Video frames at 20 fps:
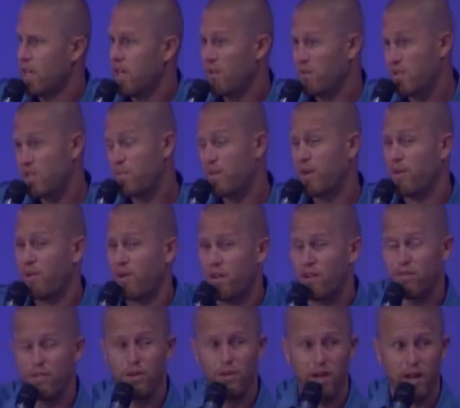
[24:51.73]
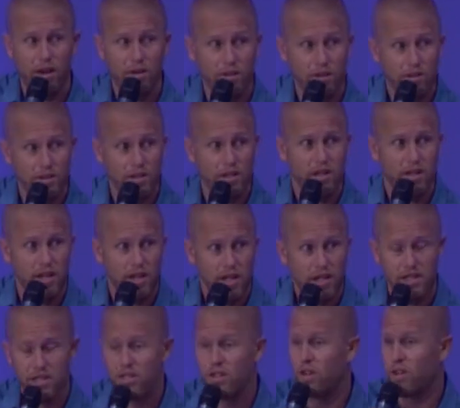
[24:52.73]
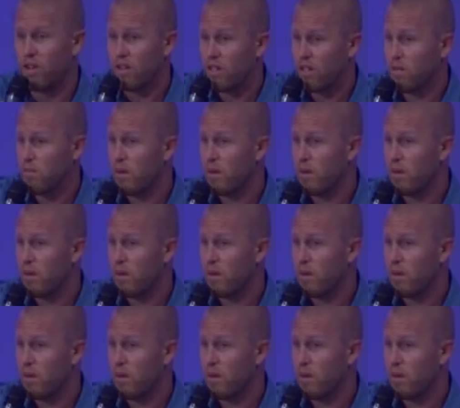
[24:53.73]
And we spent quite a few hours and days talking